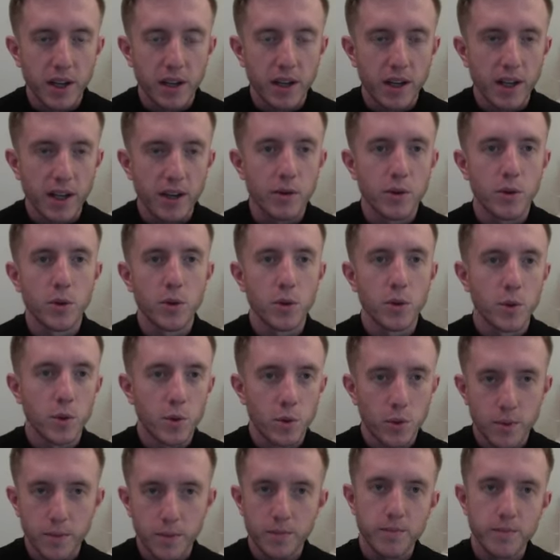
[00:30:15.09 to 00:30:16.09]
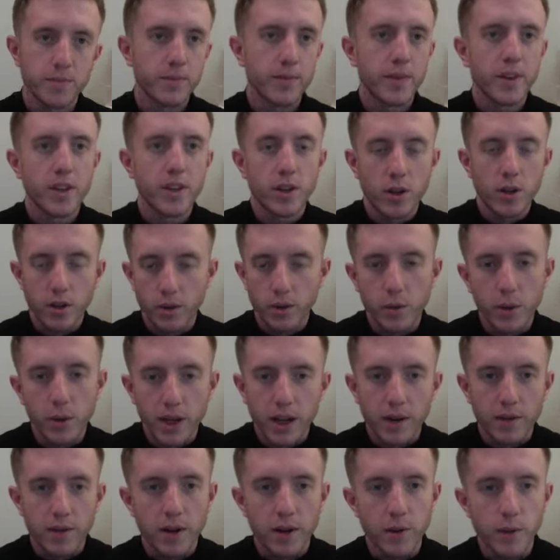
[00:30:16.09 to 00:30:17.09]
but they knew,
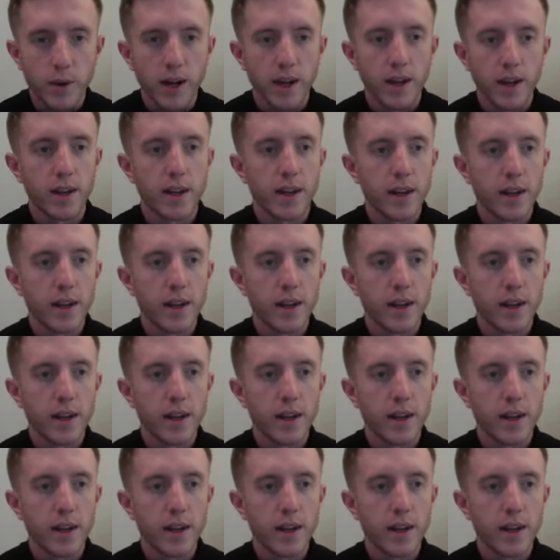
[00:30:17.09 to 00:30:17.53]
whatever, right?